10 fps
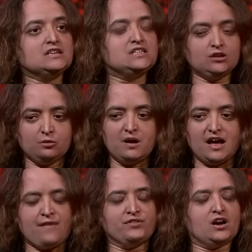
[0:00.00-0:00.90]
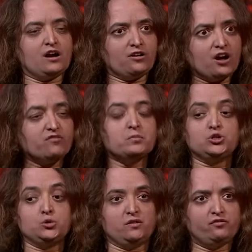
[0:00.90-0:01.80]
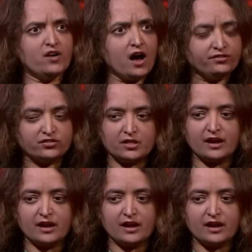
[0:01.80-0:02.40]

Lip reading: Dilma and the current government to advance